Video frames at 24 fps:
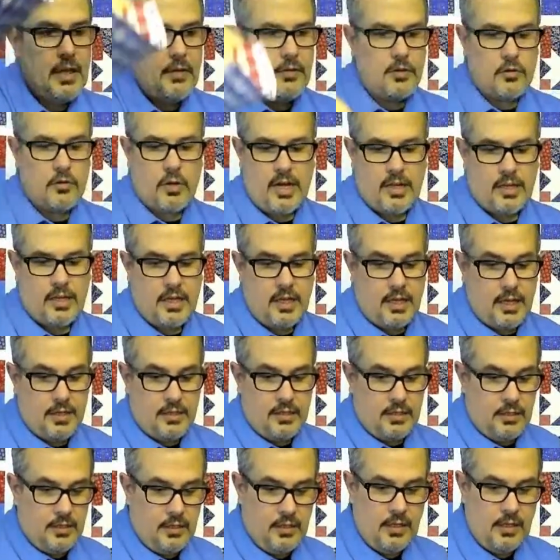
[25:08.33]
another great
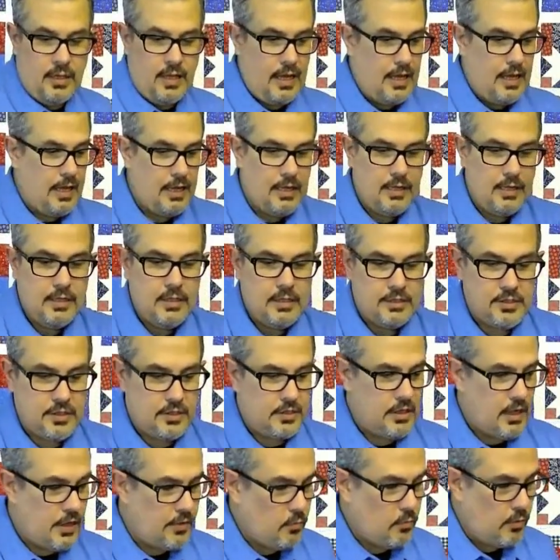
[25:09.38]
kit, and it's
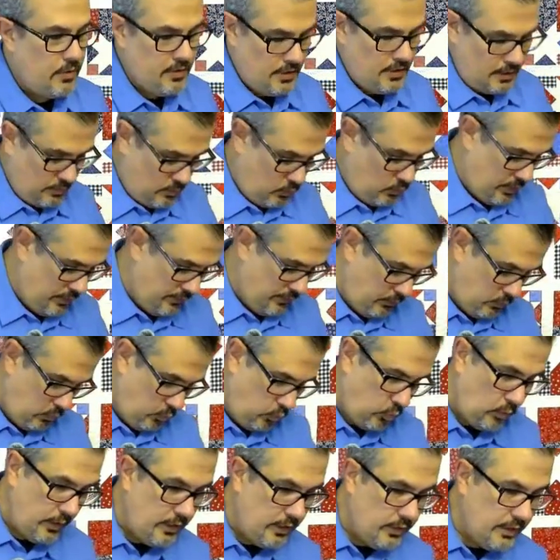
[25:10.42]
another one that we
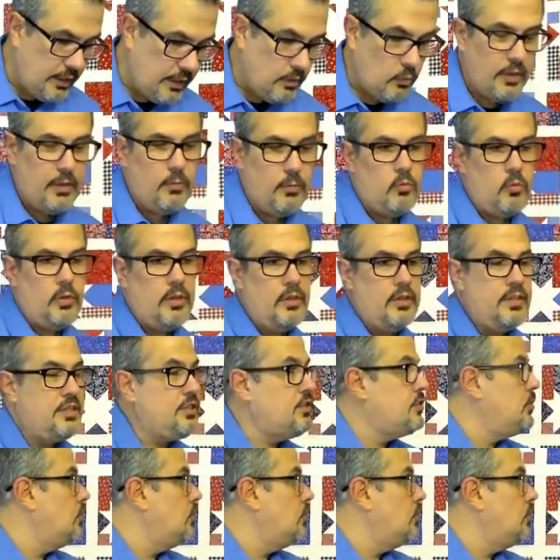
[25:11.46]
really